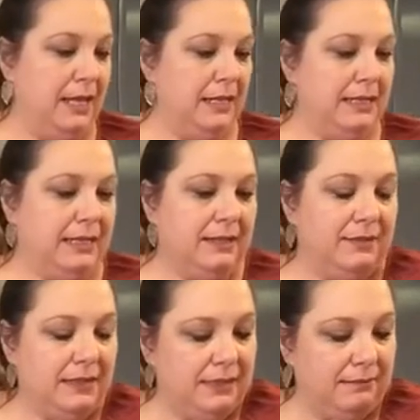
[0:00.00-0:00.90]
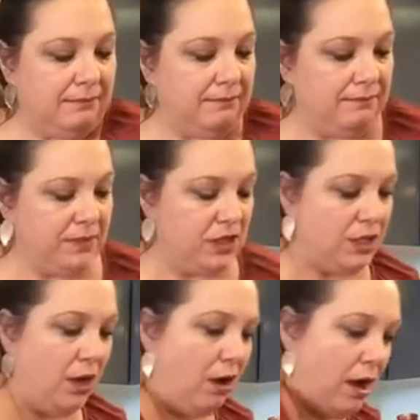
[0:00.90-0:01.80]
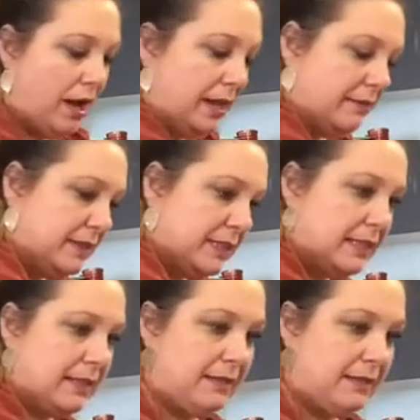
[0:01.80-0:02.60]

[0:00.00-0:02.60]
Let's give it some chives.